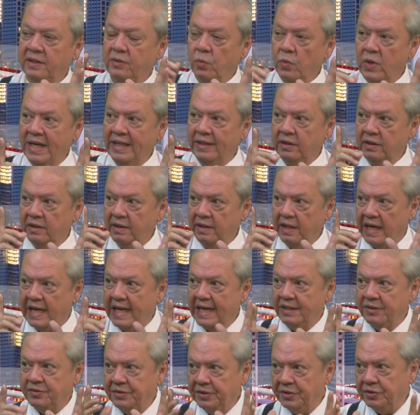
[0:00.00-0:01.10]
that want the
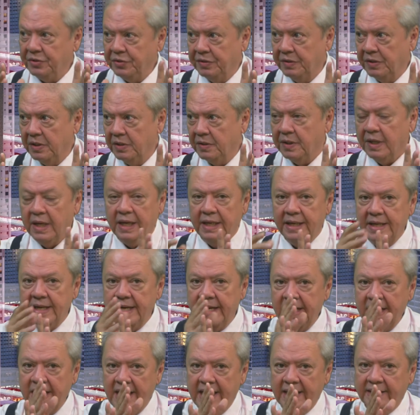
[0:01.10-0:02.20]
country to grow,
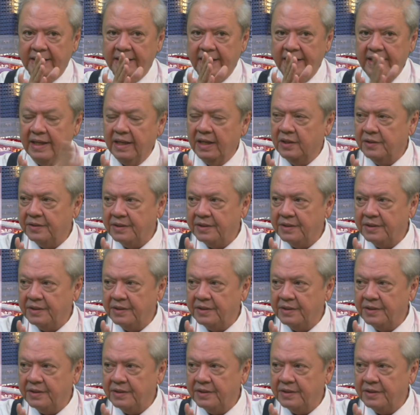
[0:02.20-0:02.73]
not the yellow